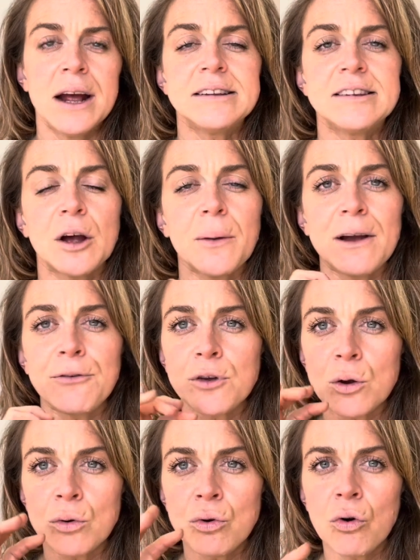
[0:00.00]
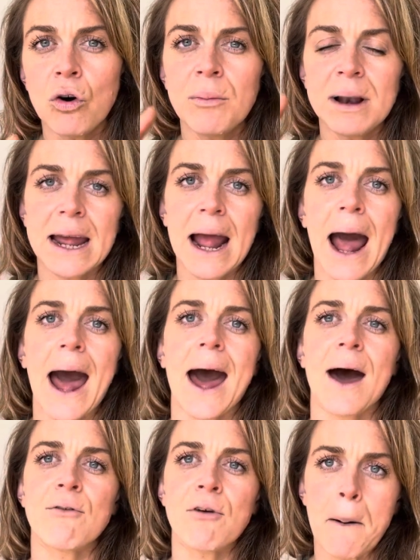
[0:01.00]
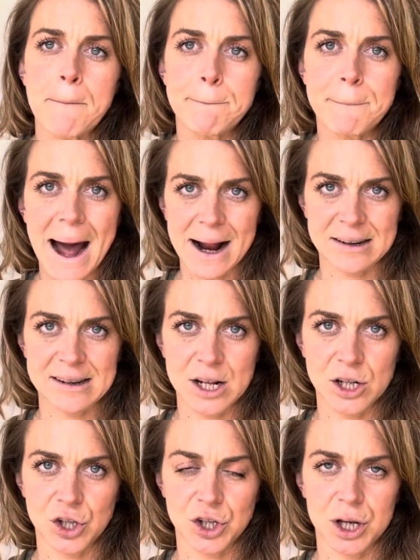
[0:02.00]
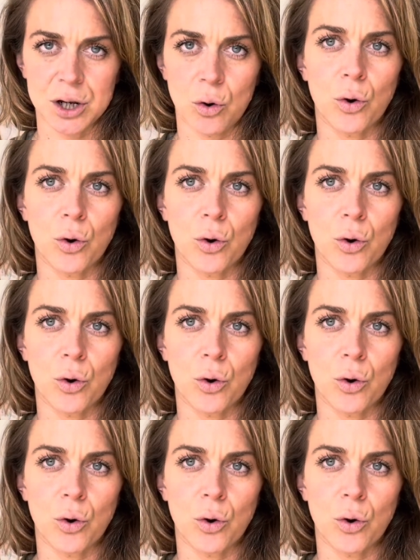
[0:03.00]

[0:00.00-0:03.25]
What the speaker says: So if you normally have back tension,